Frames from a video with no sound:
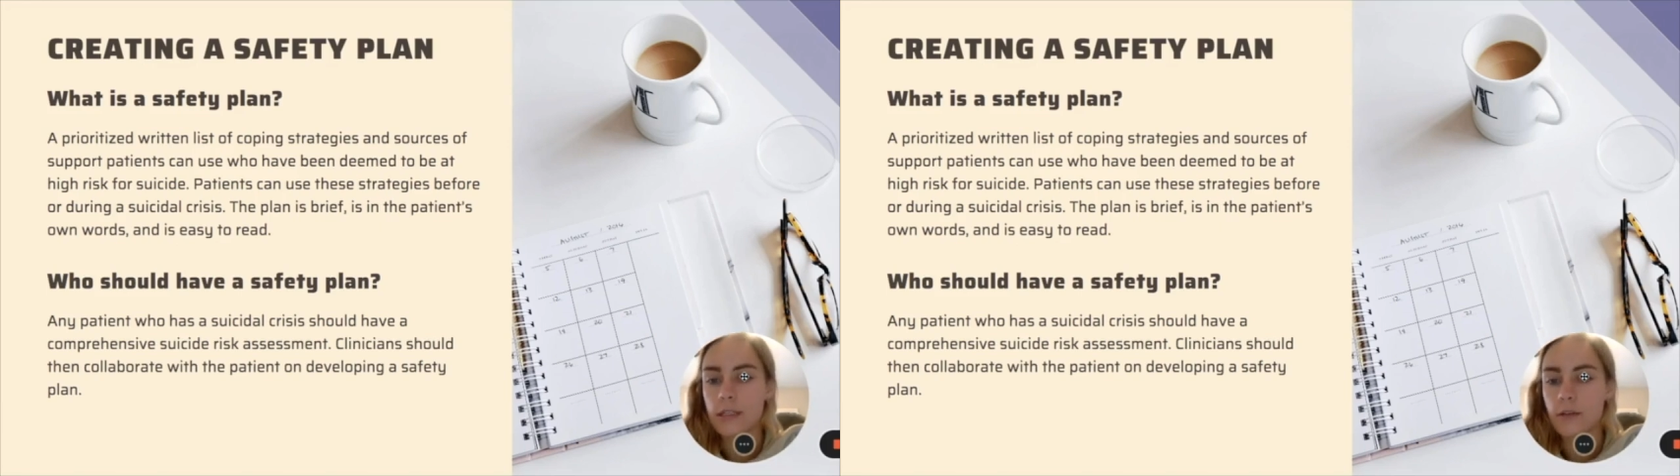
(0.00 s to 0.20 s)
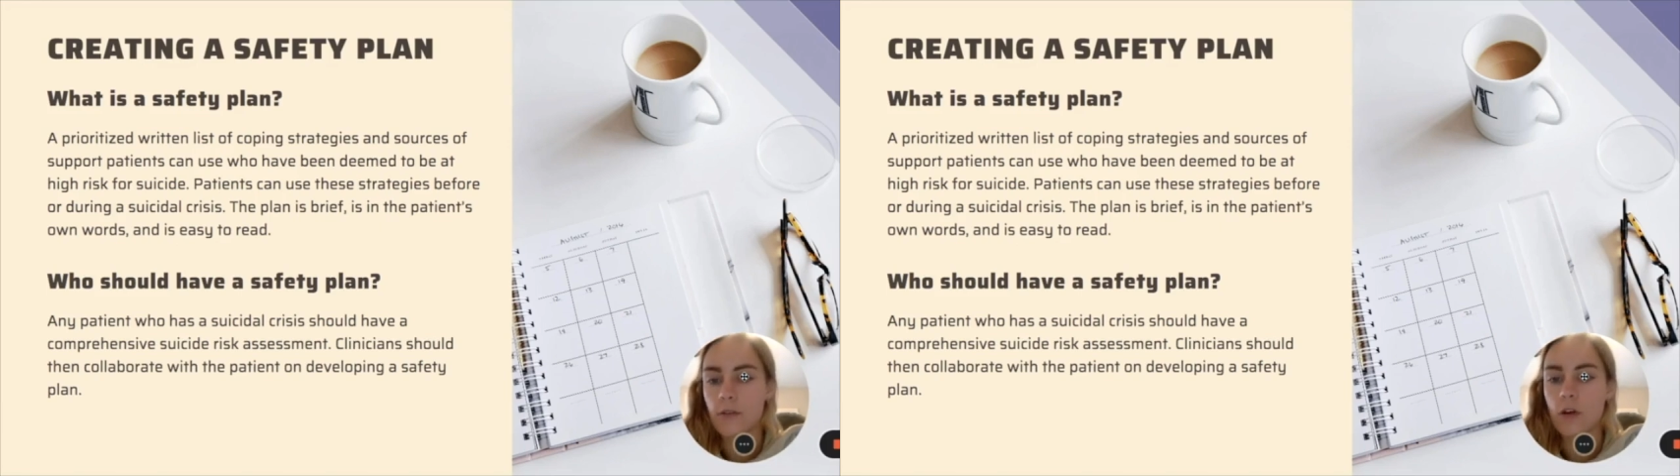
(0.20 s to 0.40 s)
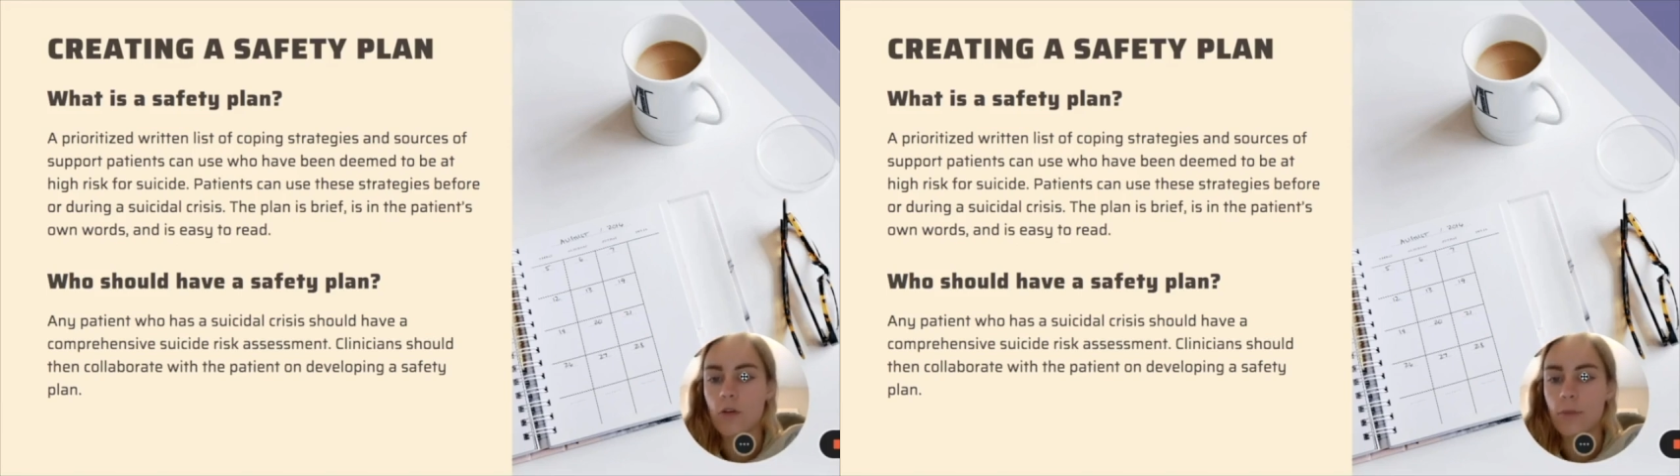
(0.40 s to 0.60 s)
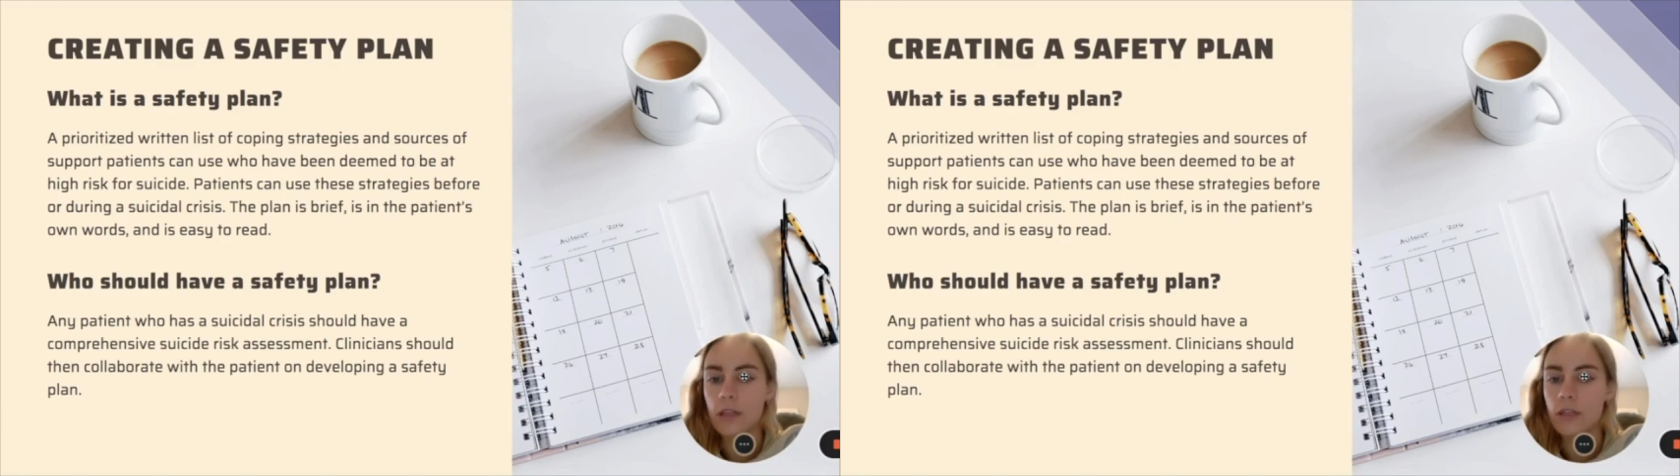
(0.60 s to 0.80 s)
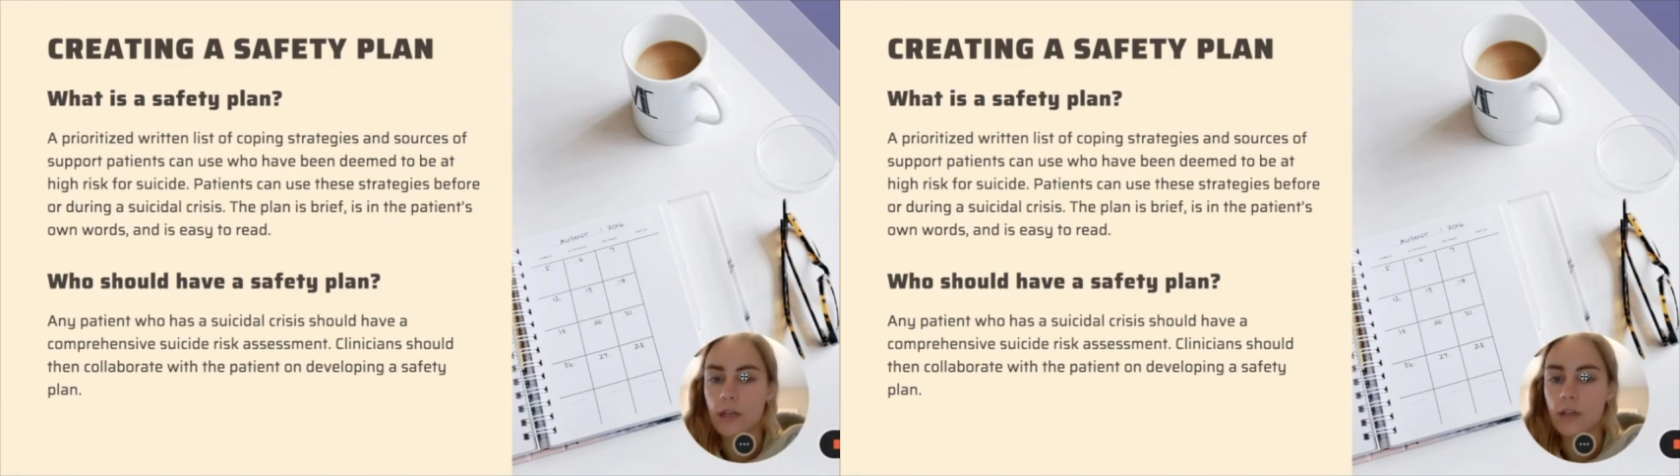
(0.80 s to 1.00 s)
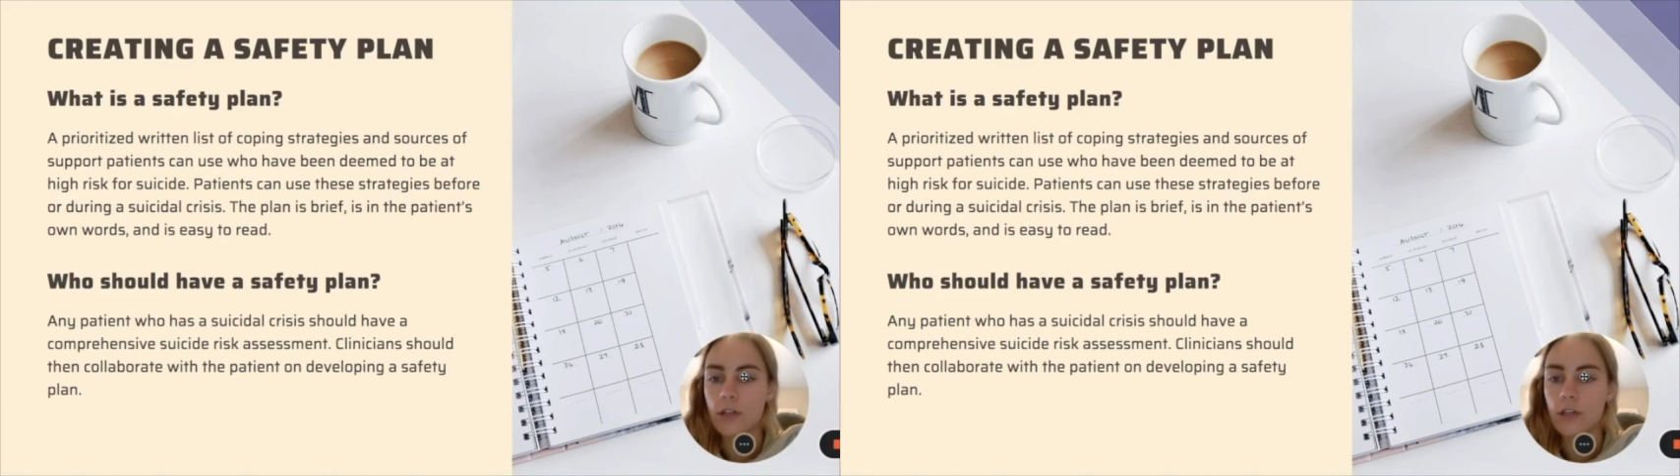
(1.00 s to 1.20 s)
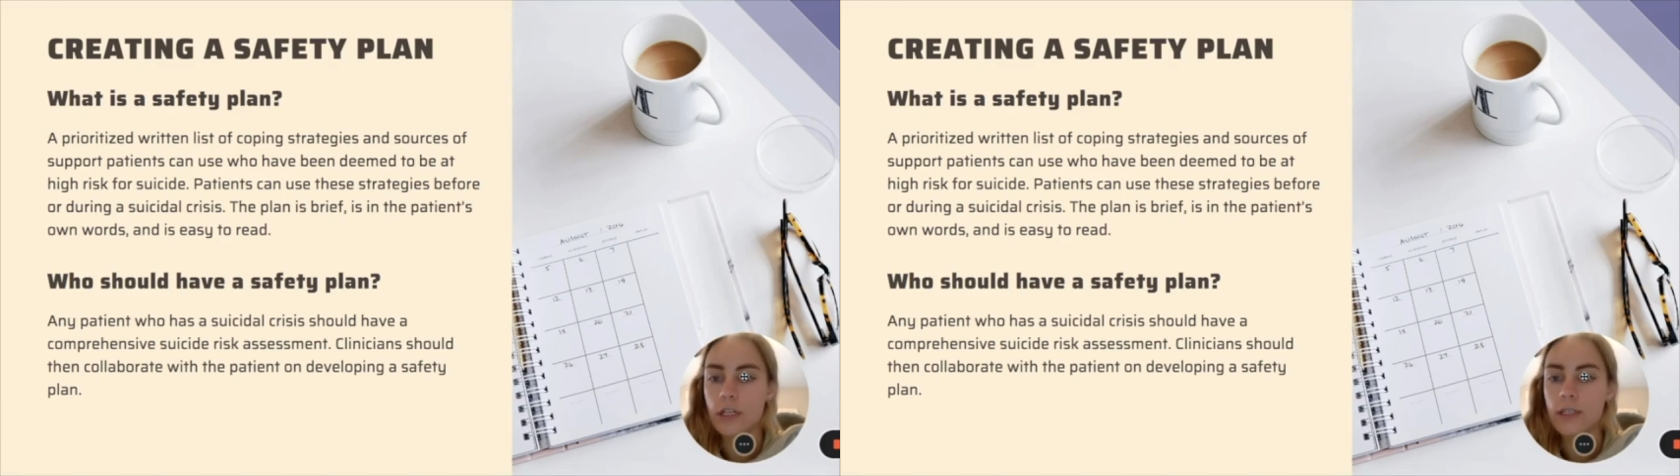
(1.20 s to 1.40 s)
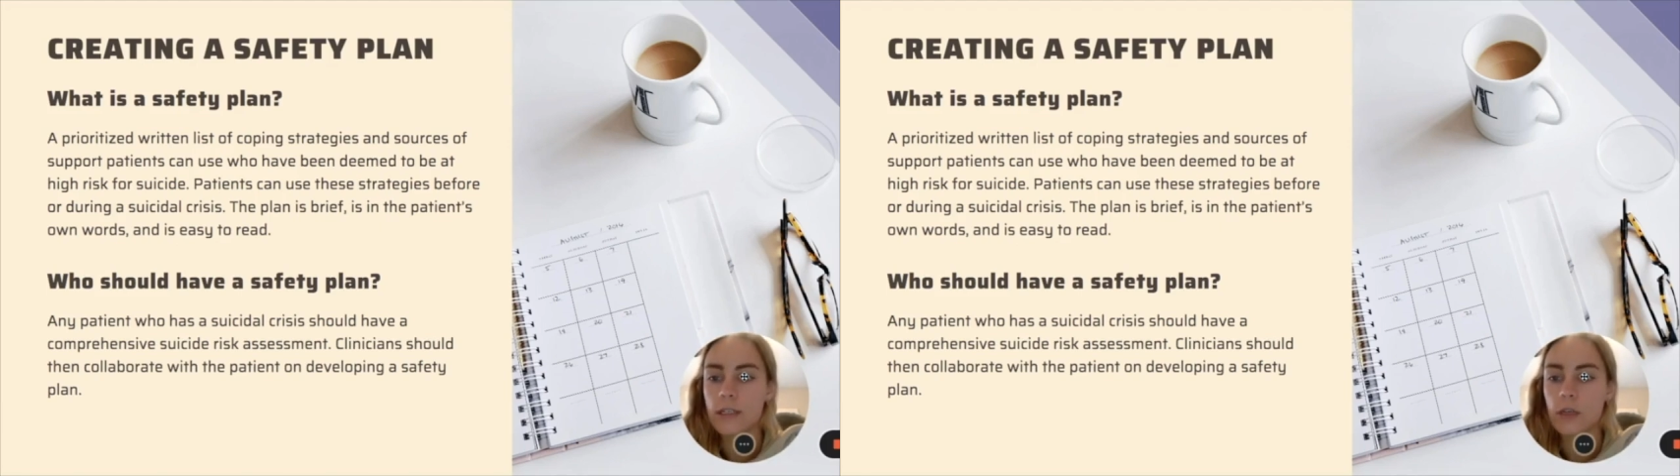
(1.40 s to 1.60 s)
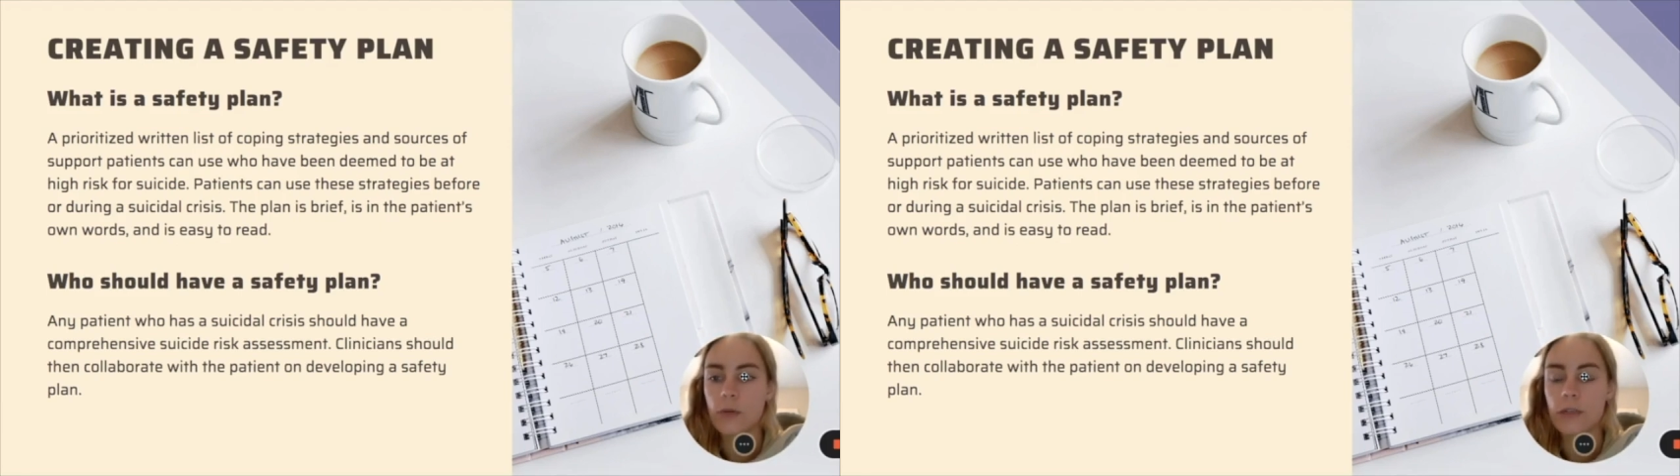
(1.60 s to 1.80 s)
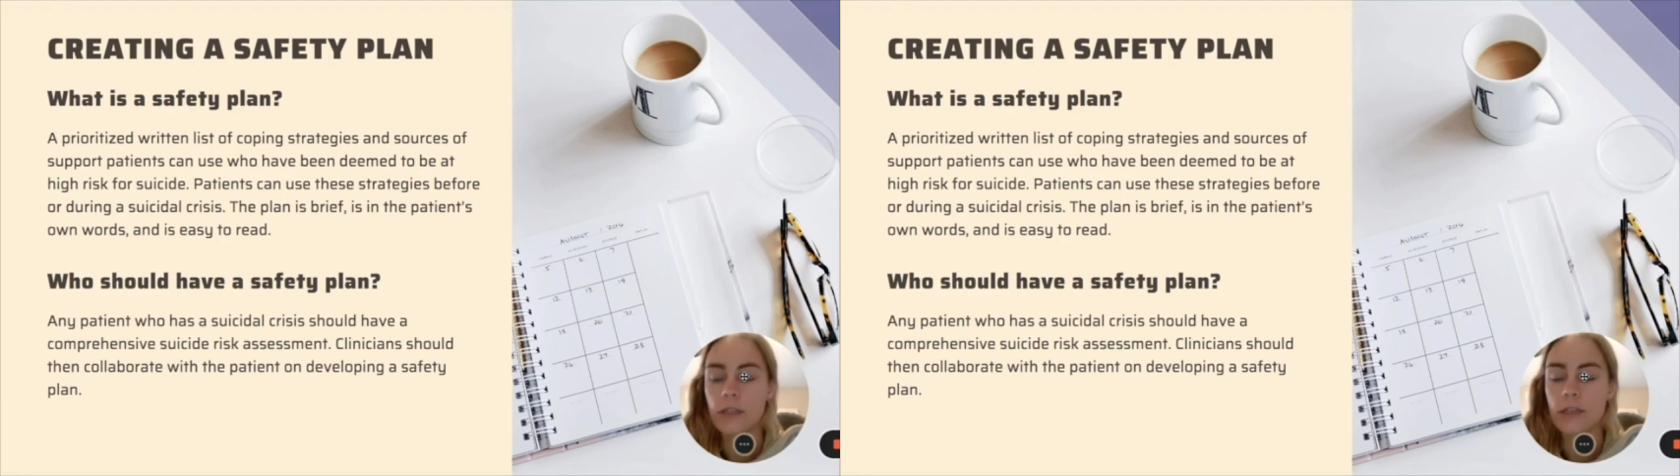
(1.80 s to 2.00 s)
of coping strategies and
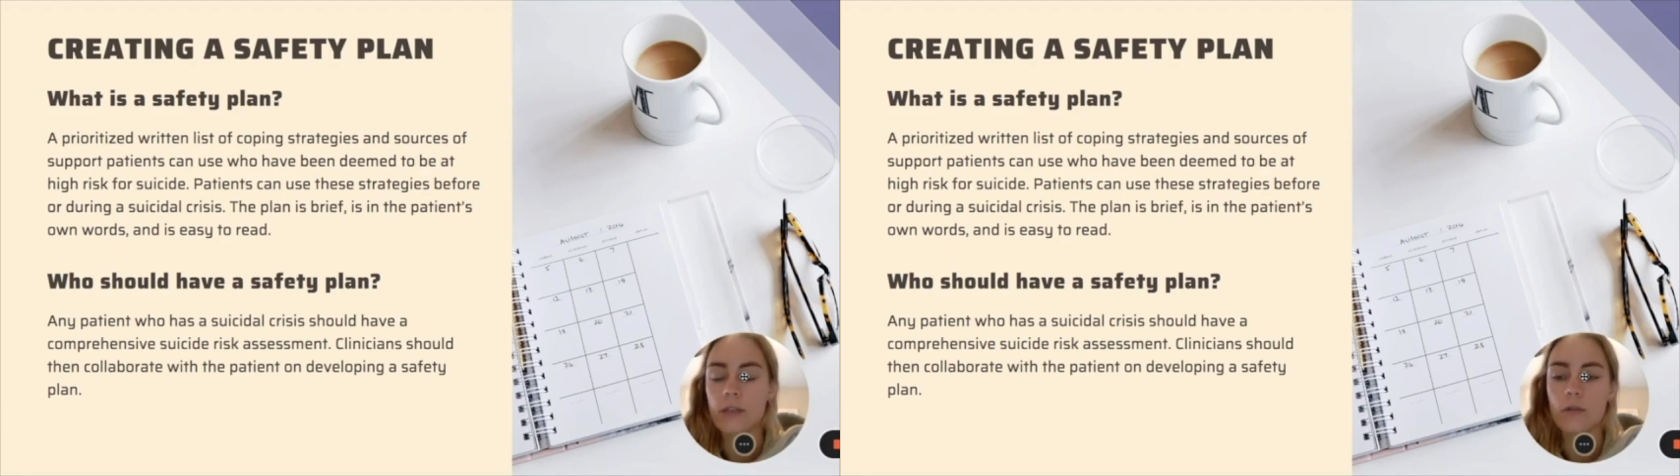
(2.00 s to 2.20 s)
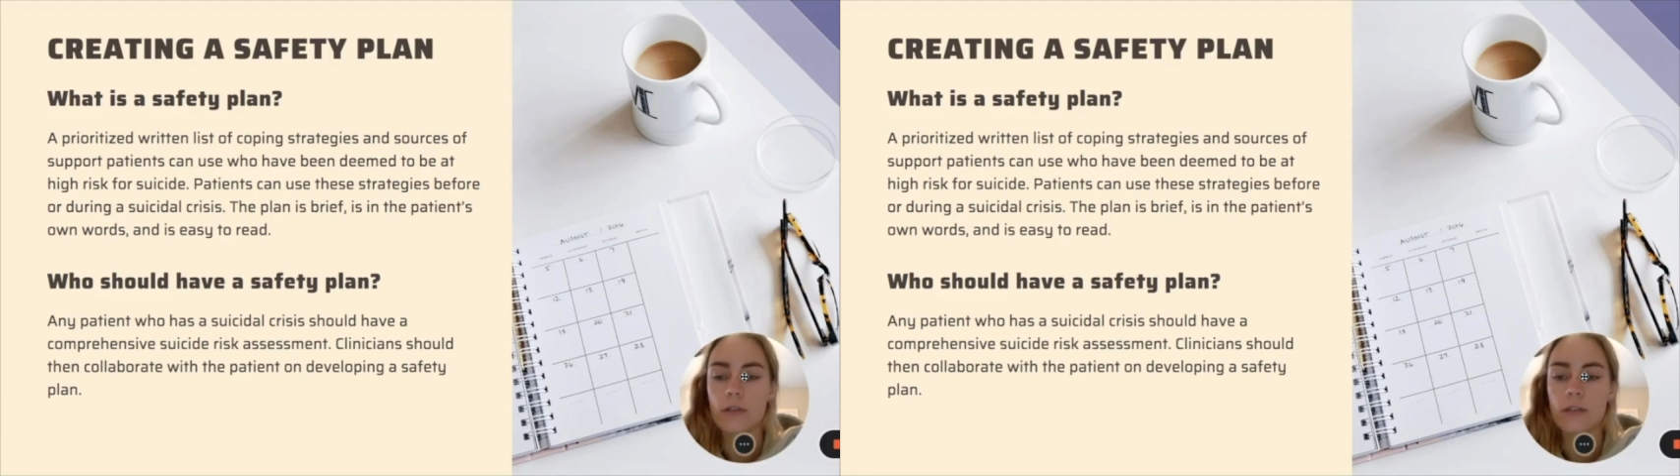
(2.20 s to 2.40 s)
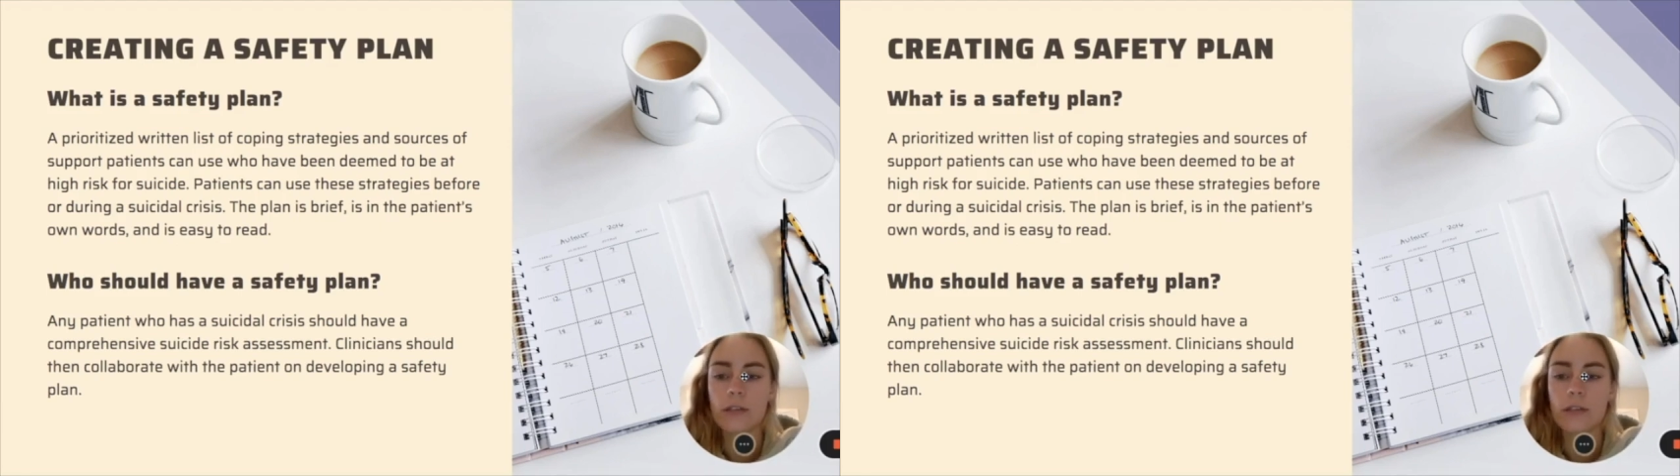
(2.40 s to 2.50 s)
sources